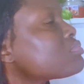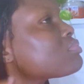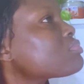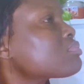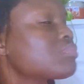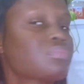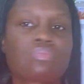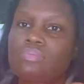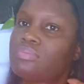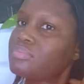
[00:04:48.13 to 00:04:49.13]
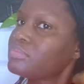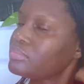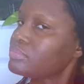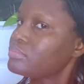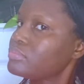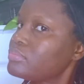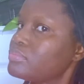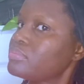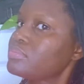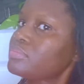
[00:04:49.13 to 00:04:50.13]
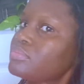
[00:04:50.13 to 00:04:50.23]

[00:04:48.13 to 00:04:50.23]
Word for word: my hand and massage it in.